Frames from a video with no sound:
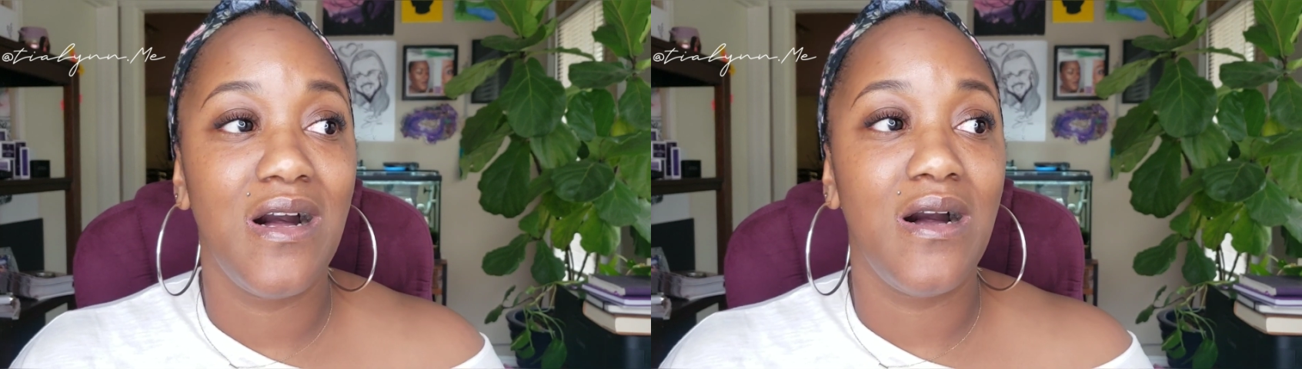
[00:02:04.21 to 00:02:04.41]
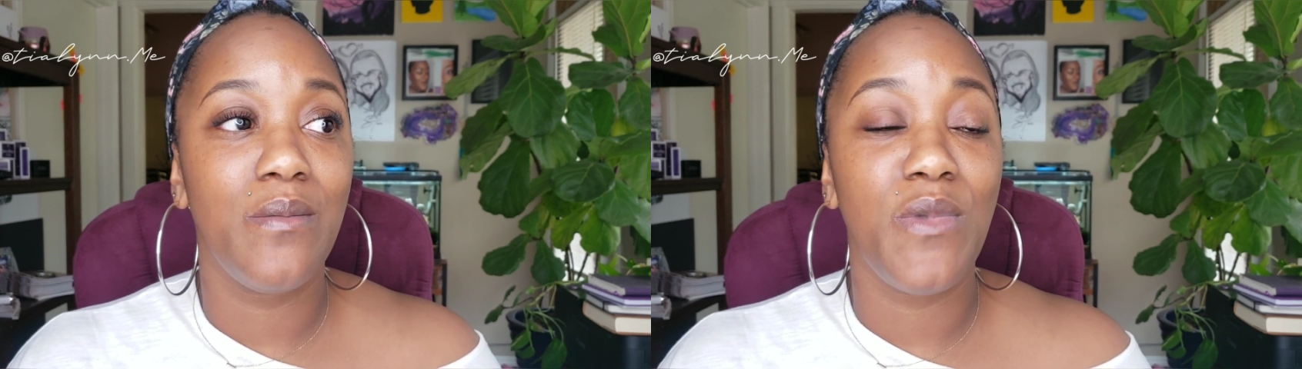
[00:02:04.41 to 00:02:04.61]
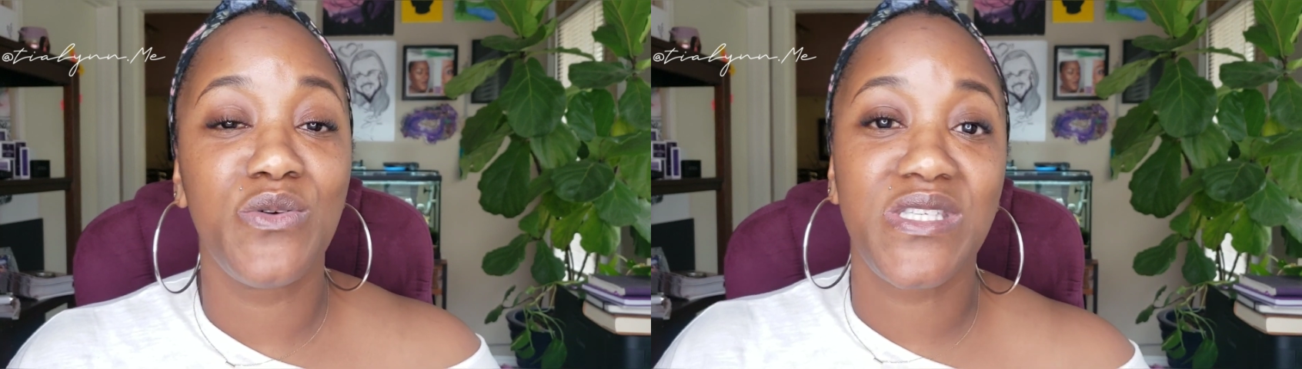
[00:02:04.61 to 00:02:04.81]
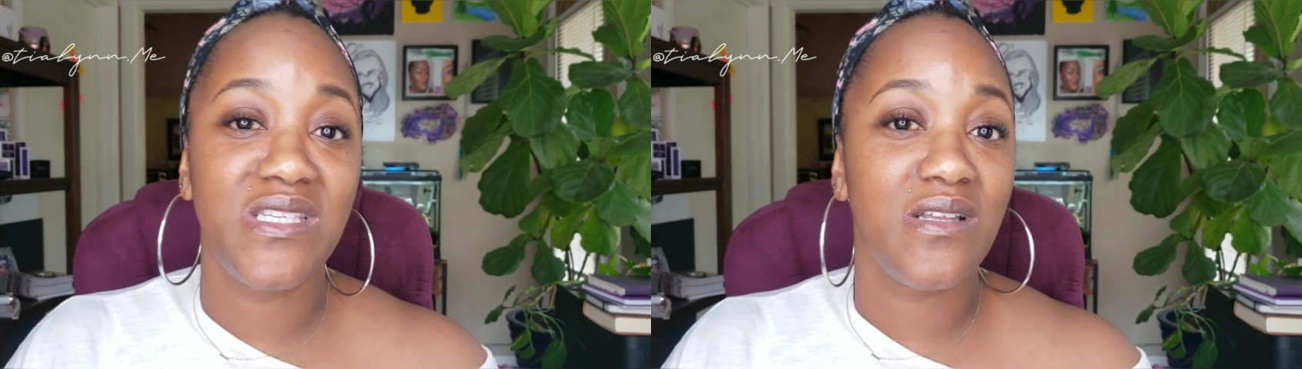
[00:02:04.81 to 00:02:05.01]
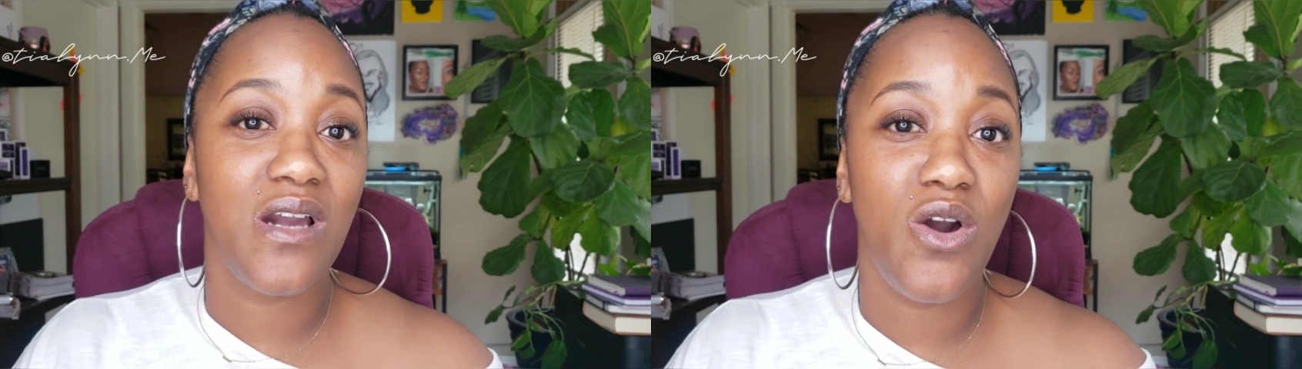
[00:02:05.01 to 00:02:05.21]
Most
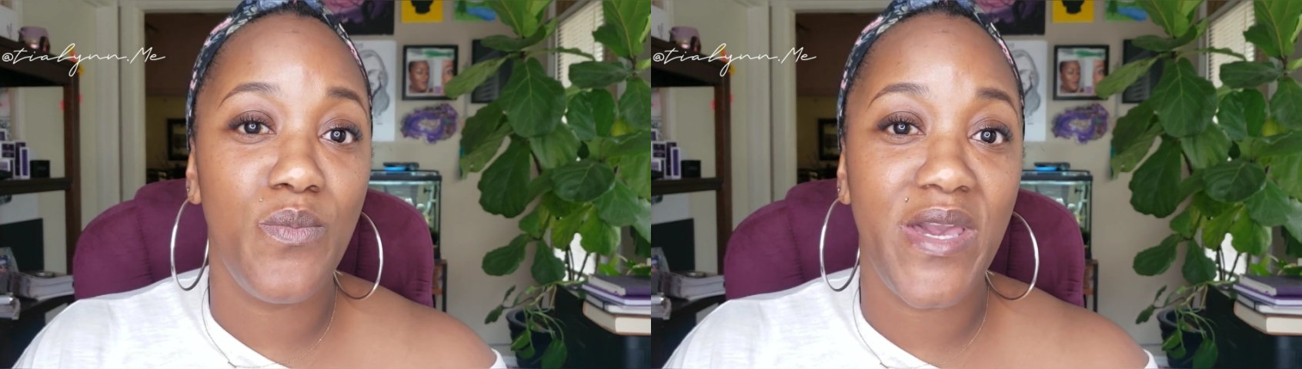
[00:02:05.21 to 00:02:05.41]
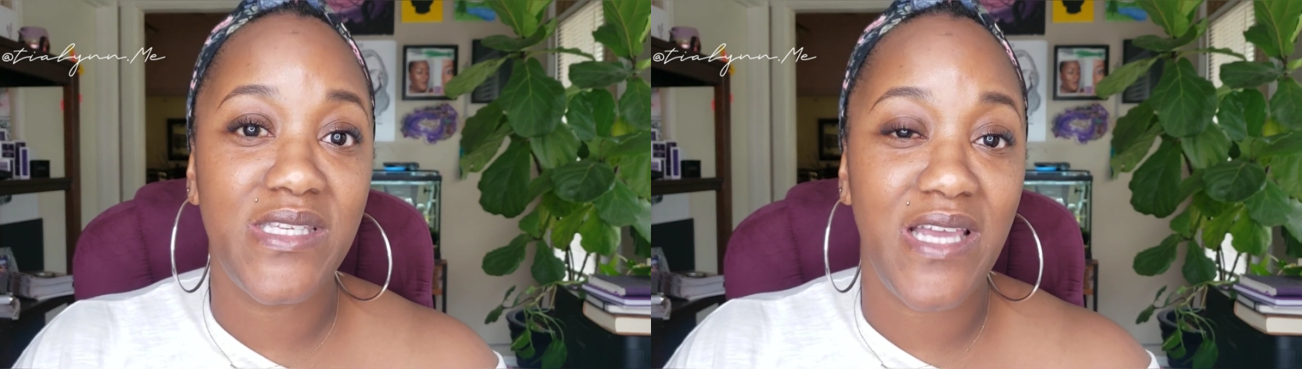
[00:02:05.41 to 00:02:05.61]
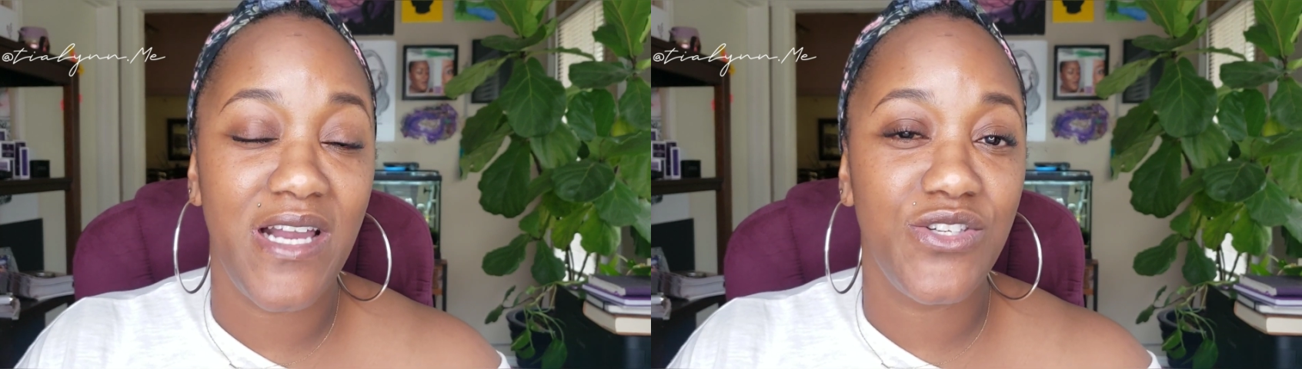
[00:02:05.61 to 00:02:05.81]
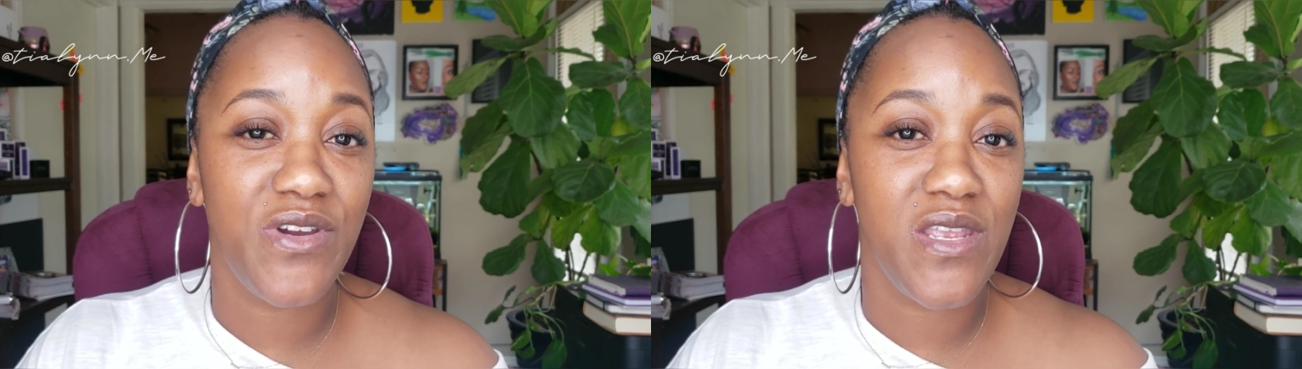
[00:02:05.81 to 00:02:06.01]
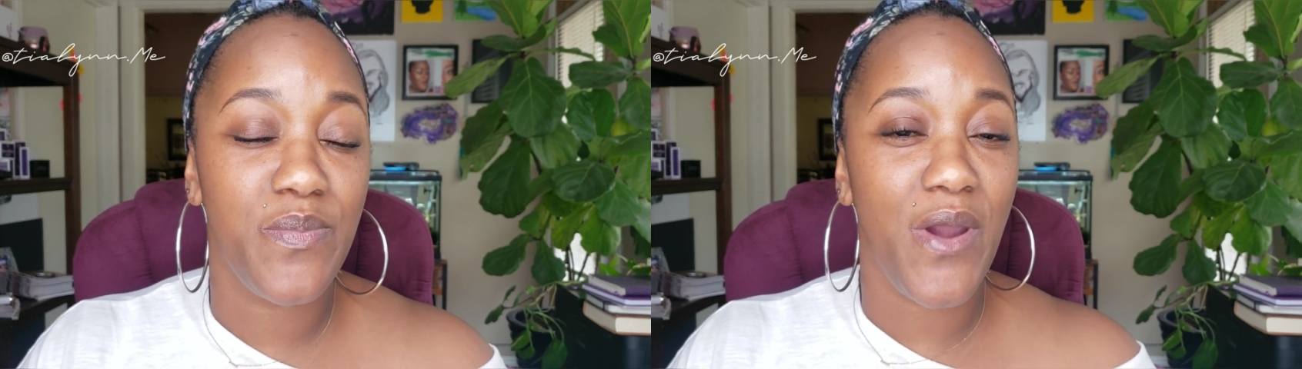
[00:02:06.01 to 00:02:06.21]
silicone based
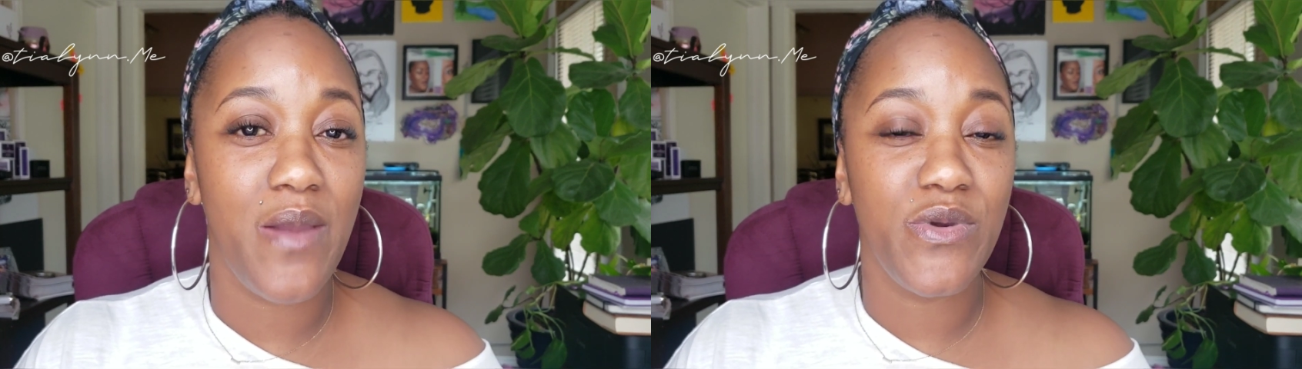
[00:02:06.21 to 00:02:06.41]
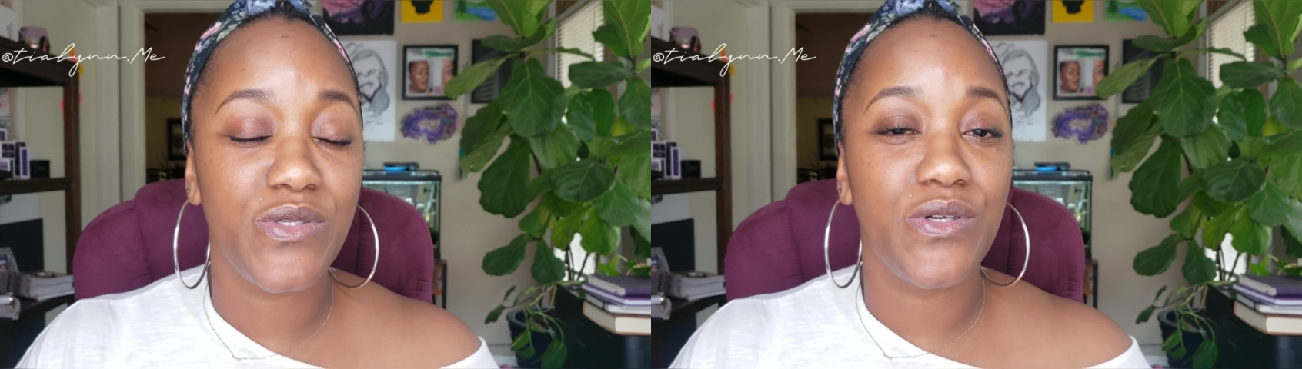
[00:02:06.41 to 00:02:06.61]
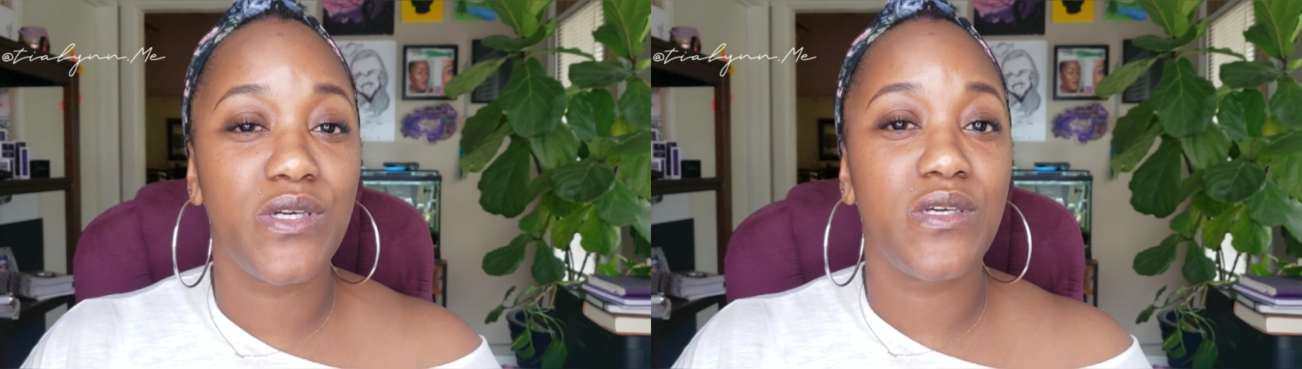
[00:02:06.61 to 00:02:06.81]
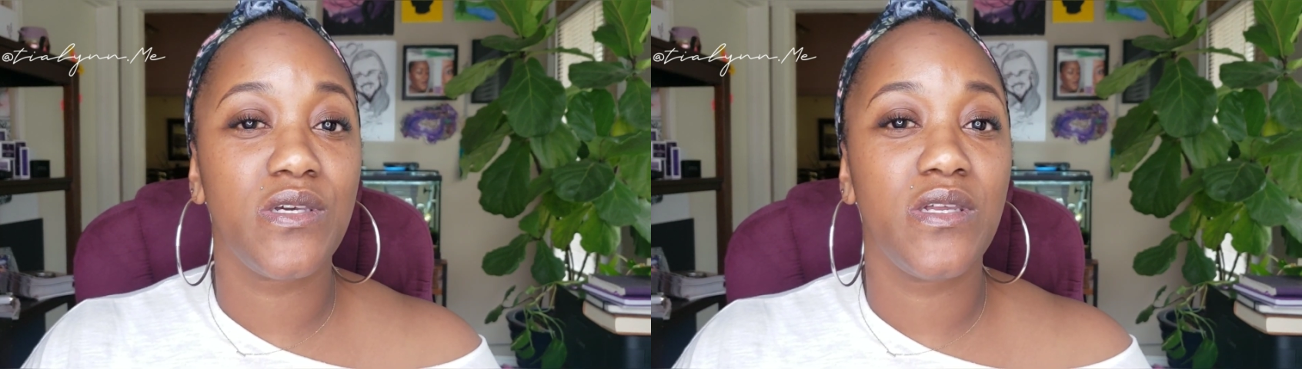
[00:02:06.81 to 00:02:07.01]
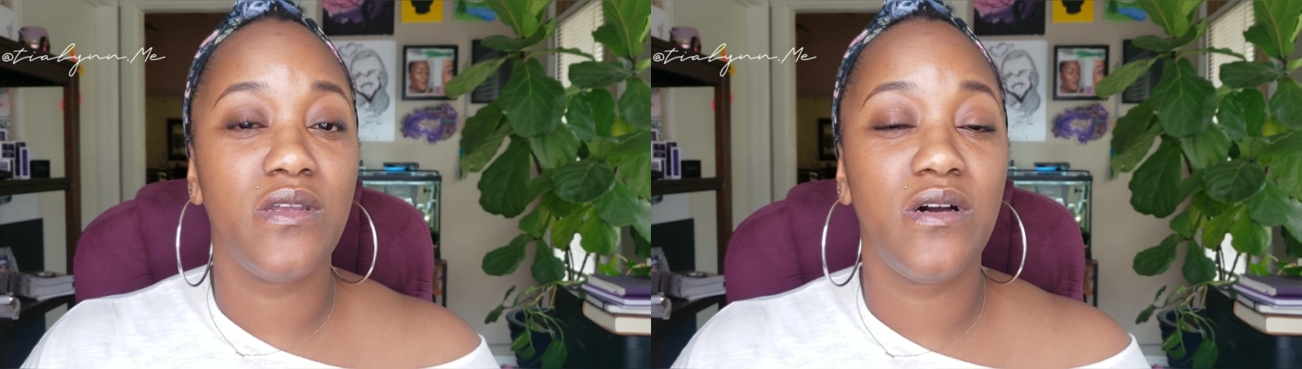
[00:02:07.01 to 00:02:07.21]
hydrating primers are
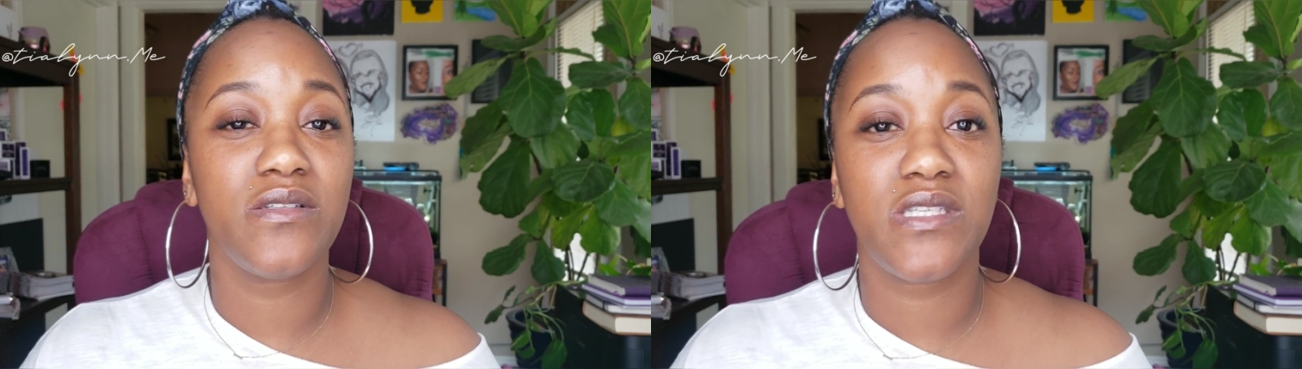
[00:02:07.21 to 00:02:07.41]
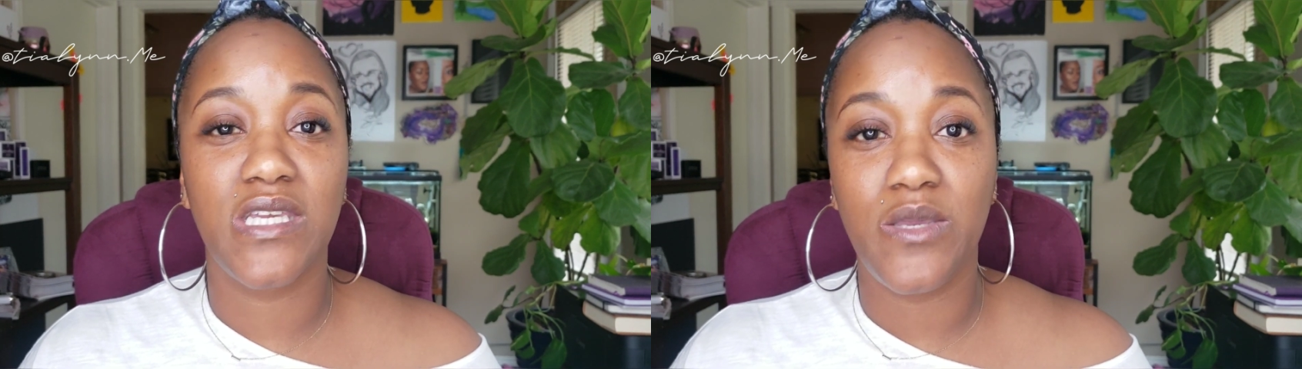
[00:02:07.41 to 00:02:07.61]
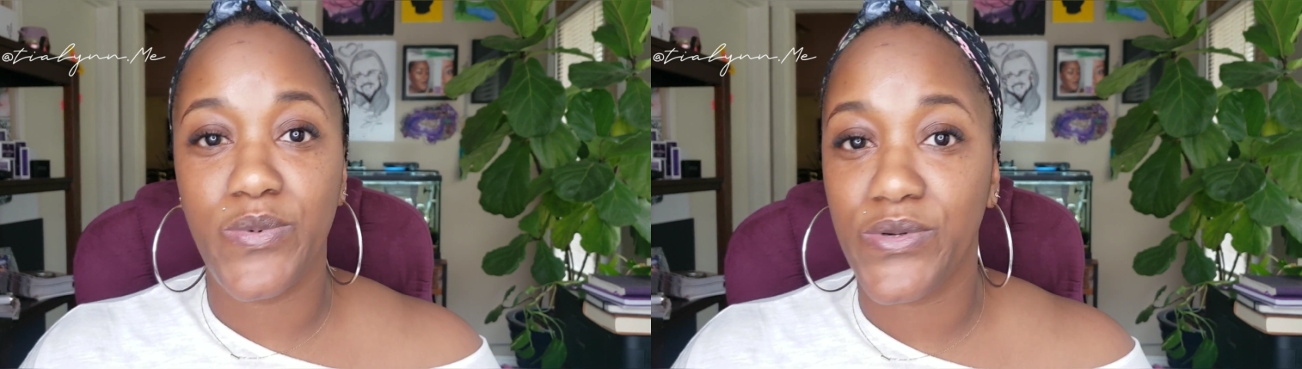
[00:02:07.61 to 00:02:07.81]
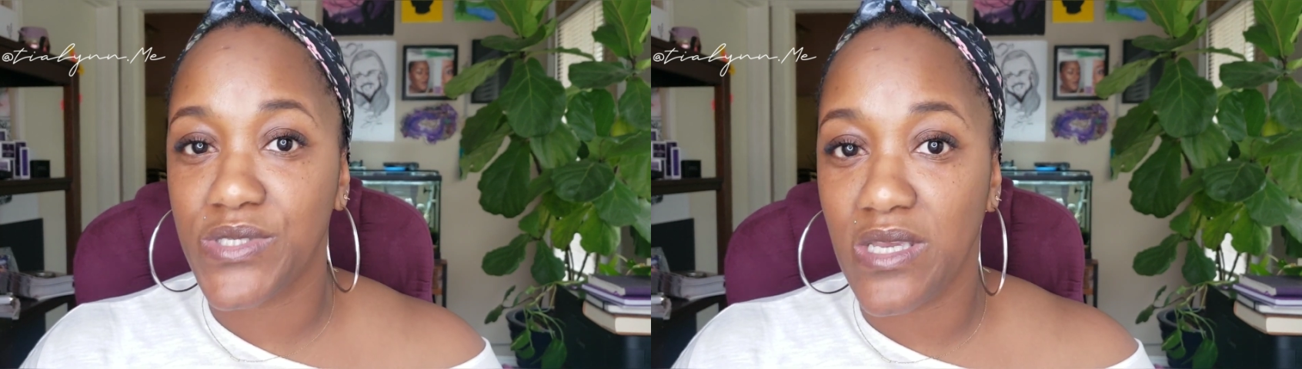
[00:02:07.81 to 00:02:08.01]
good to keep your